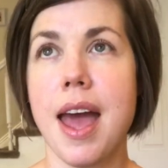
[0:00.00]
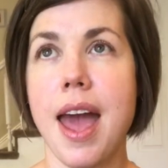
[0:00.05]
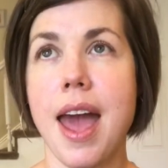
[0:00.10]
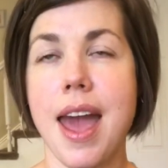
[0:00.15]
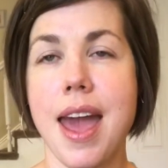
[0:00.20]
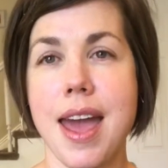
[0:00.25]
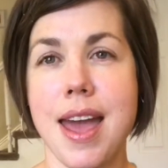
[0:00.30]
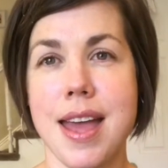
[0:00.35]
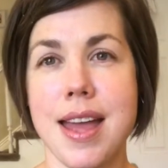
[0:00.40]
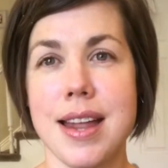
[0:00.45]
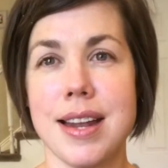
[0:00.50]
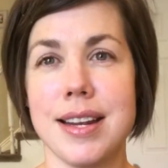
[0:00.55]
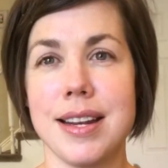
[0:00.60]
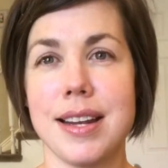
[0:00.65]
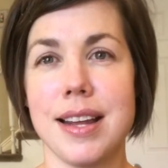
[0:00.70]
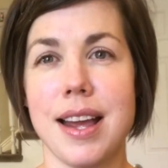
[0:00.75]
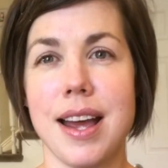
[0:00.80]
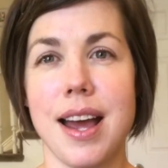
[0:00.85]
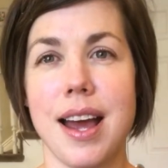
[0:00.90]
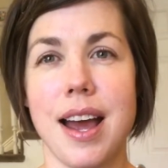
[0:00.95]
And
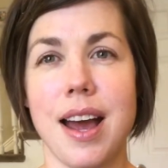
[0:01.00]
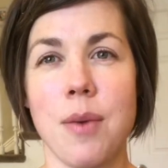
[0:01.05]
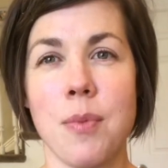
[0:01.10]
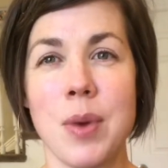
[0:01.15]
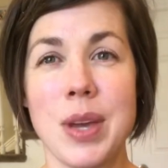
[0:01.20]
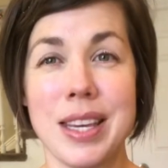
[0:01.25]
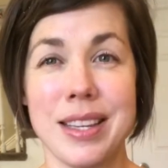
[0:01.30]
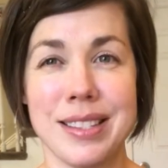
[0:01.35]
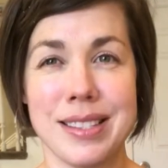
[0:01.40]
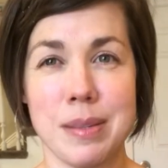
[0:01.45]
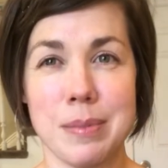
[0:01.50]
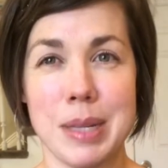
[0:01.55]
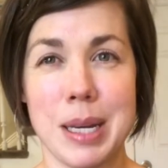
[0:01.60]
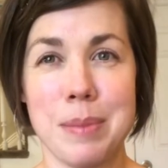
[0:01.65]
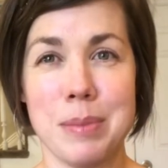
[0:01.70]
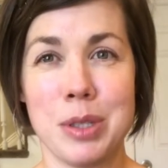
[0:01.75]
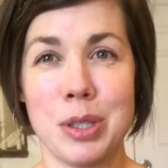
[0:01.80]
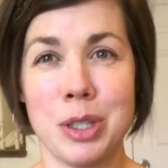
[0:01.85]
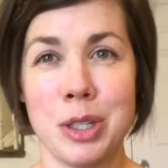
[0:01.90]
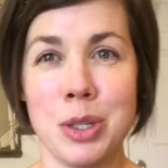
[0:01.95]
we can
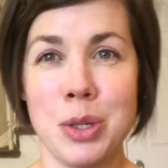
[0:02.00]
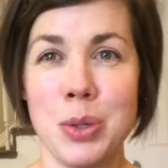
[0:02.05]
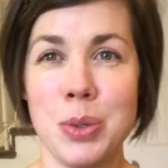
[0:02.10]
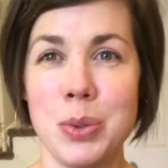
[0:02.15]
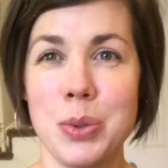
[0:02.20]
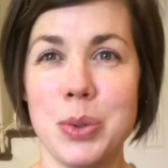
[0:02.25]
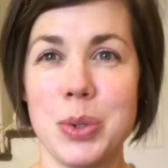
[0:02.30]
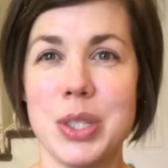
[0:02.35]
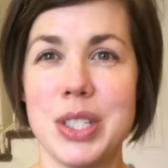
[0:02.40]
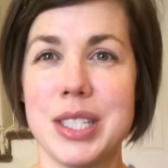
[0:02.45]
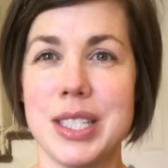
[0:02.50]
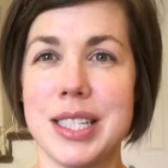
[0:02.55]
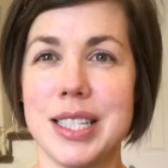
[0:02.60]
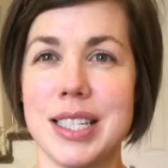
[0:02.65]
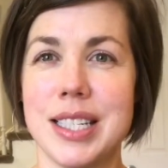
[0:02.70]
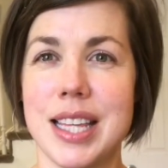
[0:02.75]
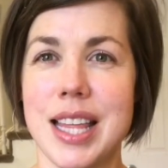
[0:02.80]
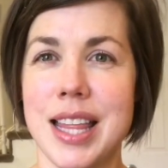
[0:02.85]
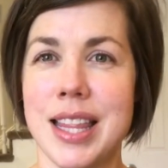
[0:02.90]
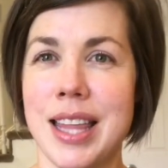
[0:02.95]
sometimes lose
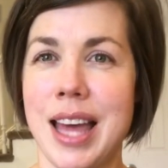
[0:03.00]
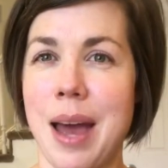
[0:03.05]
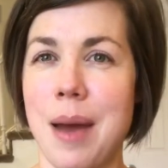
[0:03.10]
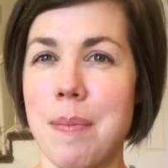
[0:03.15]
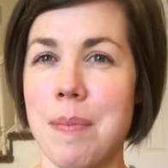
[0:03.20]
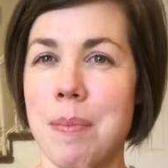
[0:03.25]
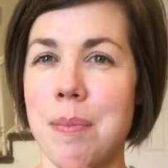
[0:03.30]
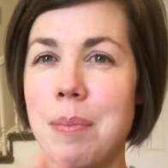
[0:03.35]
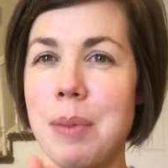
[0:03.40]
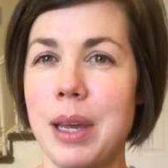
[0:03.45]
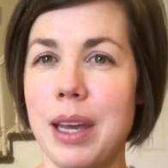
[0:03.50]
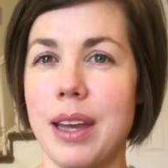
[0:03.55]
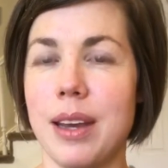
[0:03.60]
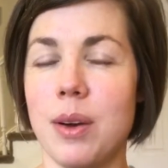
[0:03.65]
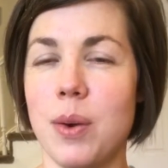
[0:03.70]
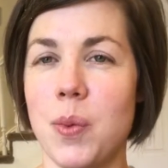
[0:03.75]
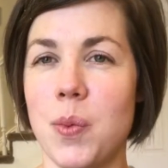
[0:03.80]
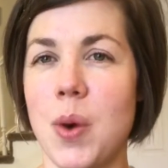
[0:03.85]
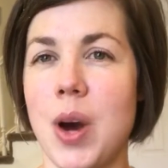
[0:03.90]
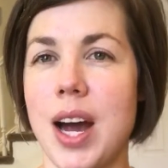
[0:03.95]
that
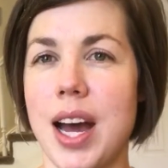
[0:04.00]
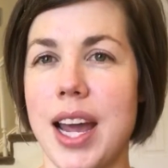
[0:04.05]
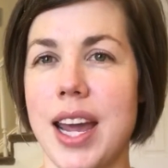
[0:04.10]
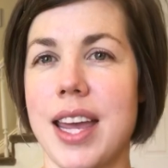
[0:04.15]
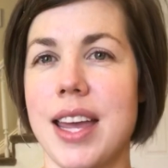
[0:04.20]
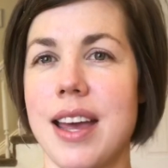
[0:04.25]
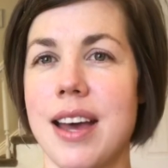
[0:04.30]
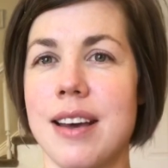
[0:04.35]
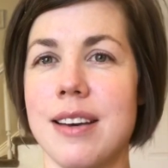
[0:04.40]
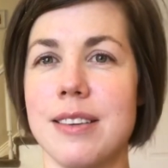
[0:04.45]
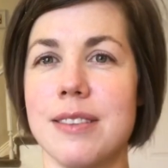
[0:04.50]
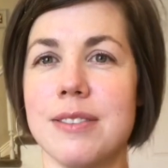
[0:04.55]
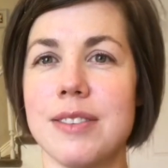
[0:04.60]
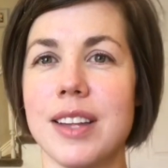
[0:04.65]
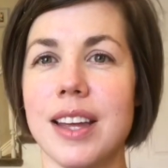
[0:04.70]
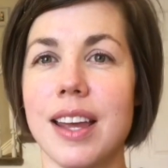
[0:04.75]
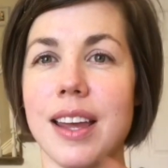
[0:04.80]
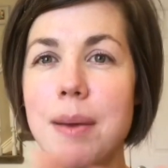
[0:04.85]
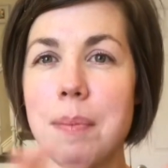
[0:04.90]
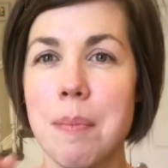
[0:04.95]
big why of
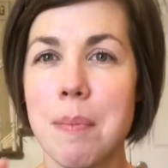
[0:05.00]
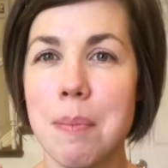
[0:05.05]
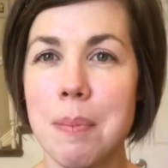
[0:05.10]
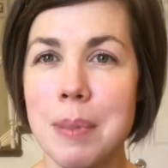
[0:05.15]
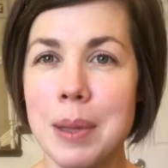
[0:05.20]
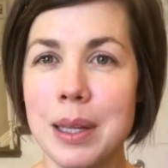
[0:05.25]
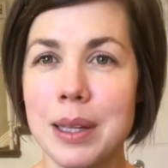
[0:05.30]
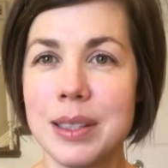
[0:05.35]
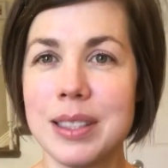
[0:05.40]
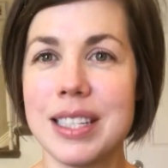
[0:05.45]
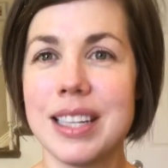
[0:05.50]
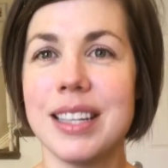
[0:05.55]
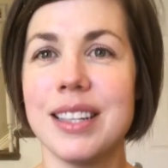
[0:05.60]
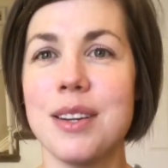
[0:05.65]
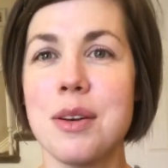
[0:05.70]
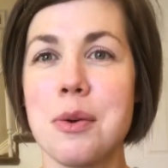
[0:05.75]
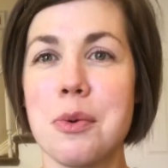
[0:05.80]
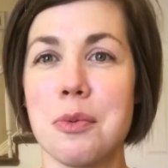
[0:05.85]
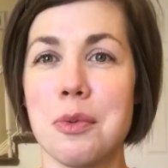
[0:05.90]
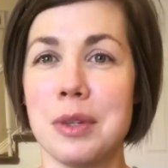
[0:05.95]
like
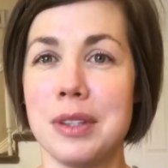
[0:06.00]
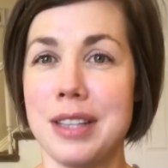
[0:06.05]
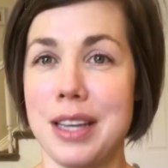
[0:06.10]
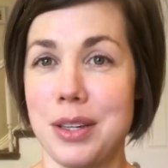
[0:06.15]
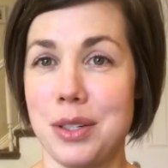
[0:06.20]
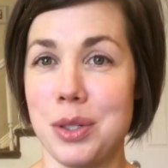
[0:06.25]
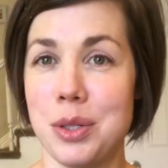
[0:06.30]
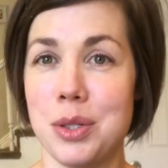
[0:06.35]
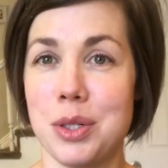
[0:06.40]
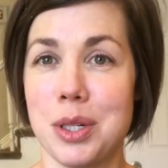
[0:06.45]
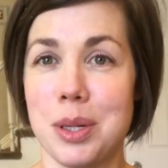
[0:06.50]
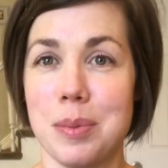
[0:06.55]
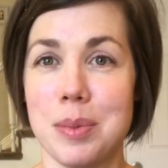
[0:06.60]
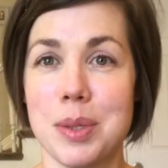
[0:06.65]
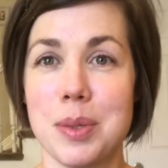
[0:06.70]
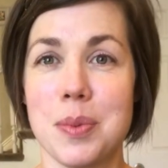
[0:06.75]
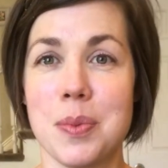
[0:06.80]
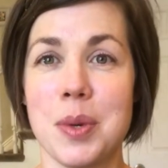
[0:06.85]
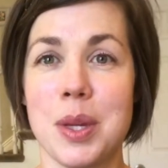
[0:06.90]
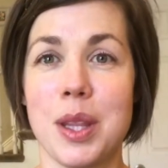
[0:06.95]
building
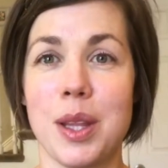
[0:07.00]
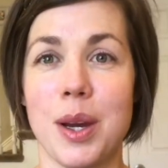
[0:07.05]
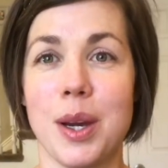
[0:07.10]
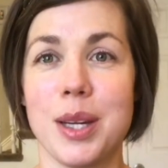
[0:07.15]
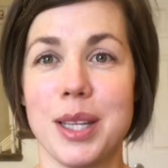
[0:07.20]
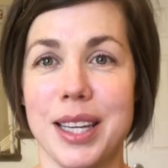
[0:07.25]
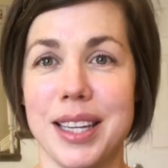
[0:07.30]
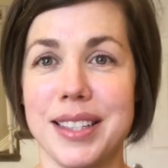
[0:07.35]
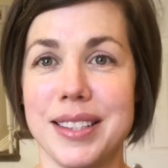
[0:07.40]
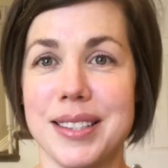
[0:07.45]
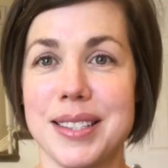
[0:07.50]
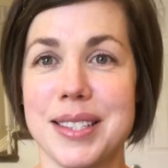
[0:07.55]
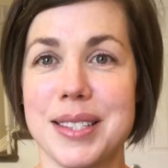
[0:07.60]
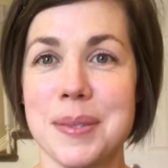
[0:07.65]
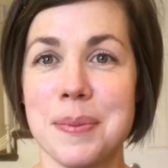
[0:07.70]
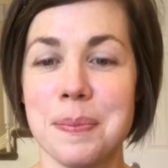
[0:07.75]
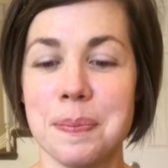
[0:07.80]
relationships with our kids.